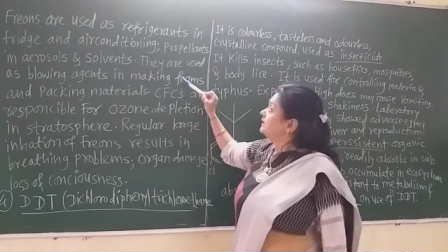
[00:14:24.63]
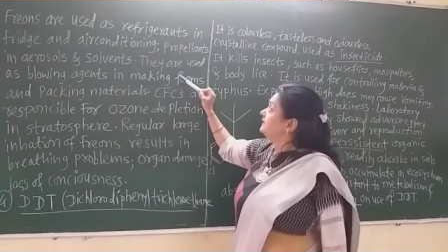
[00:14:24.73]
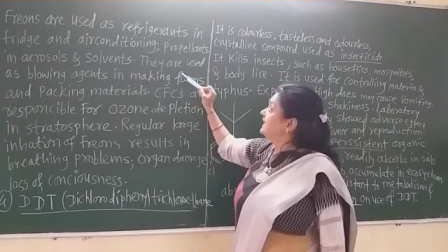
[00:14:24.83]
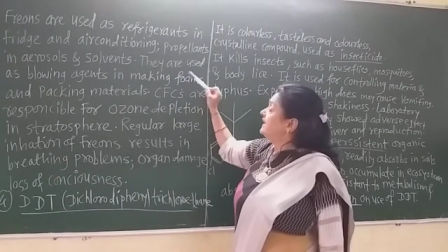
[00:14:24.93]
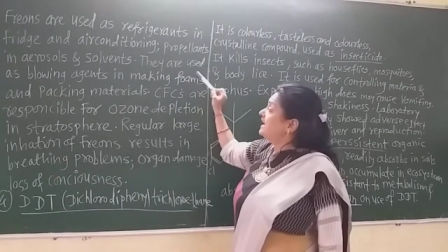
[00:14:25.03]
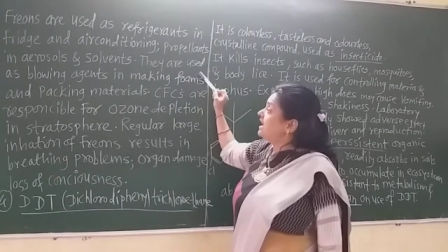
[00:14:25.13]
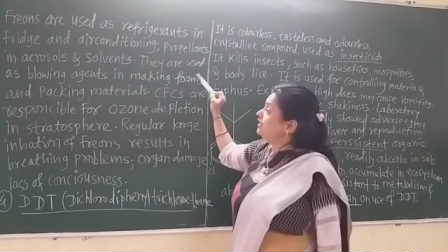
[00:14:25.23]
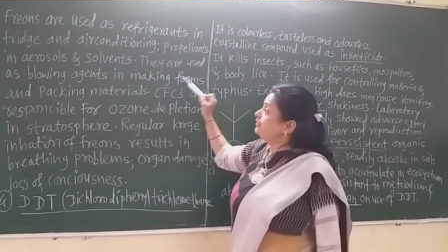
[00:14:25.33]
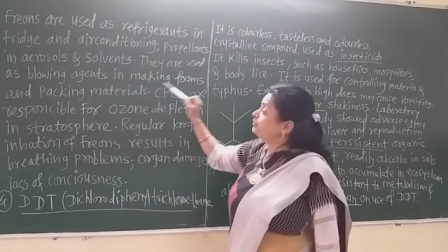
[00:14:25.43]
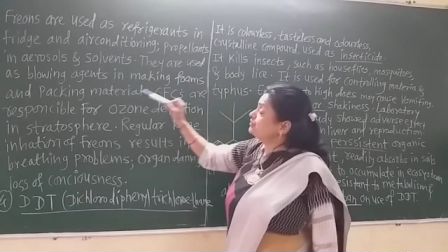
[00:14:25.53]
They
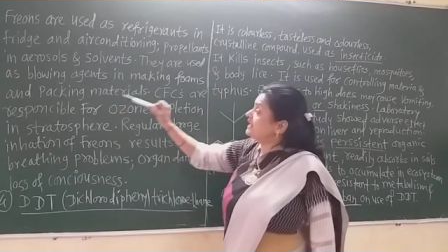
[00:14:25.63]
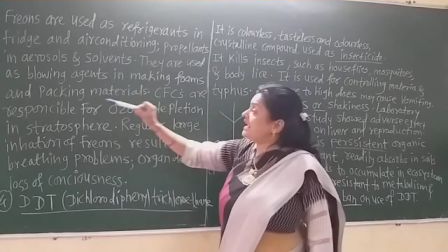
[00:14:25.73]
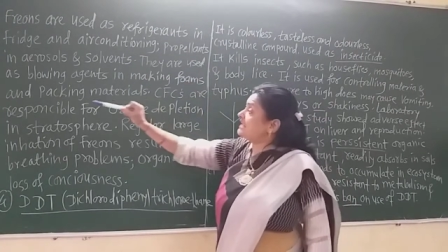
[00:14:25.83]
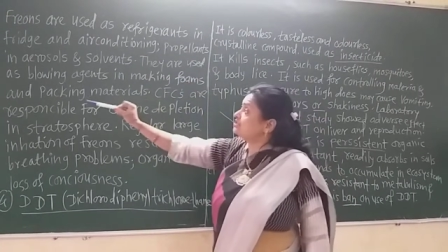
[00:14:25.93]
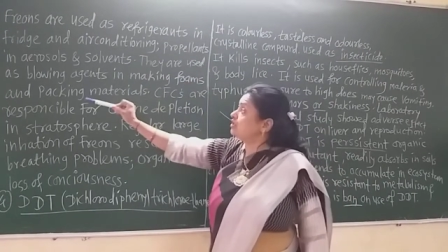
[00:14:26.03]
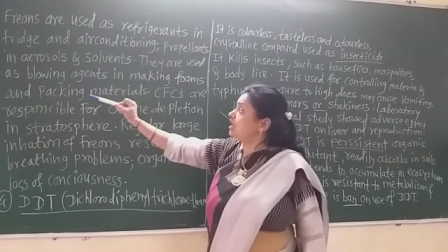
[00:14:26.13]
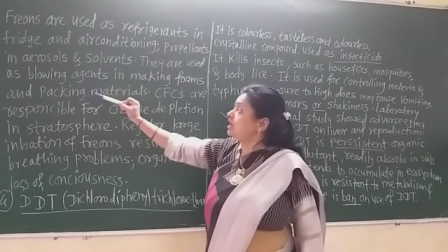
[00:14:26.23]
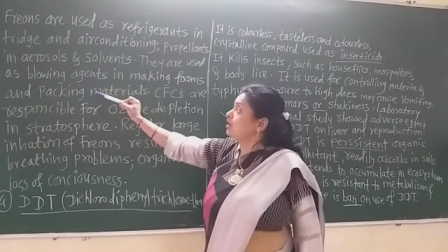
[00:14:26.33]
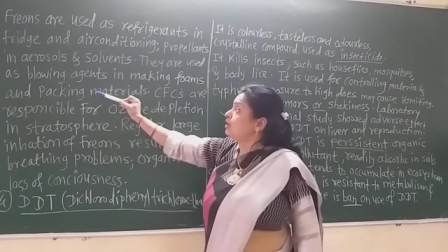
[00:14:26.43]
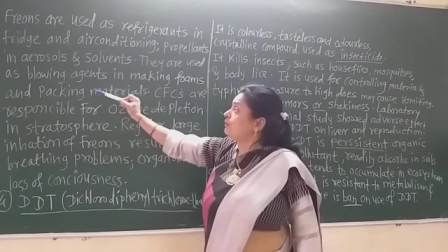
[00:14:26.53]
are used as the
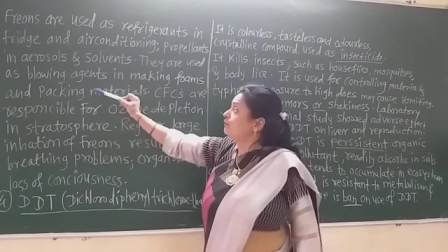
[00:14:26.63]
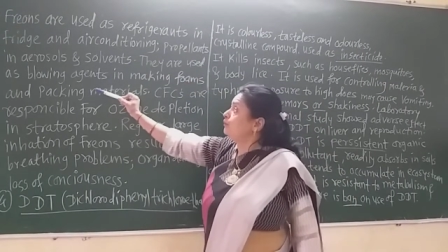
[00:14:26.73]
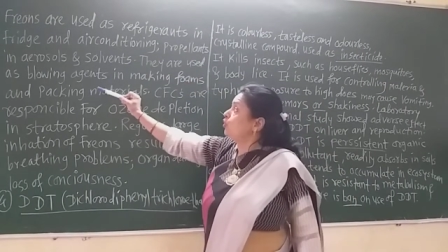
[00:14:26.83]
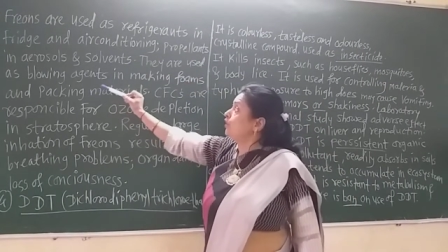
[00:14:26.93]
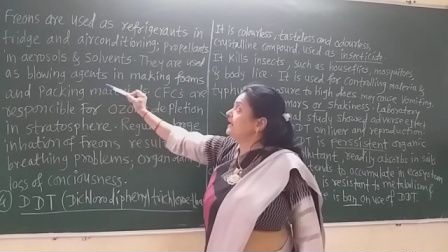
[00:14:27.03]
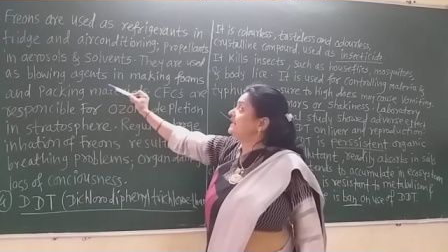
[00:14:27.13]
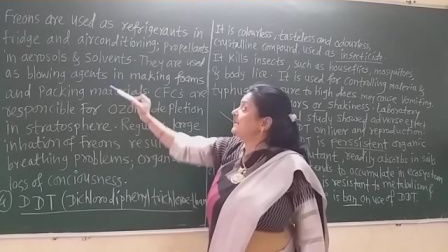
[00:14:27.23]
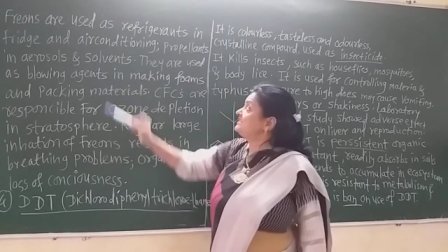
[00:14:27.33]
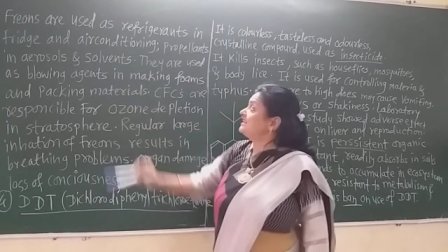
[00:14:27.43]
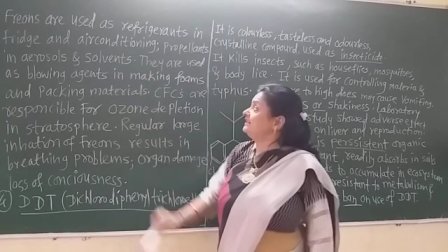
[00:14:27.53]
blowing
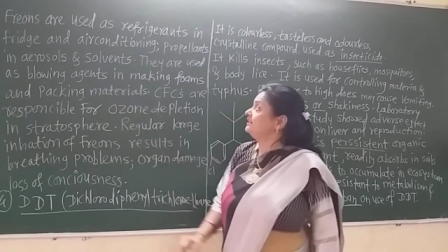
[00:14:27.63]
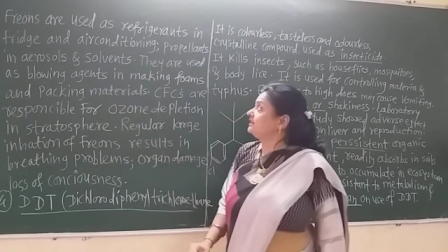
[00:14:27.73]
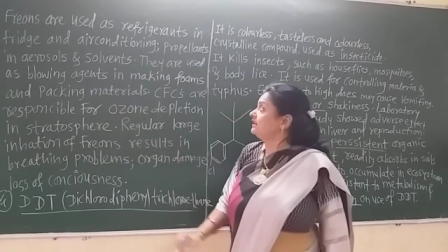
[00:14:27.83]
agent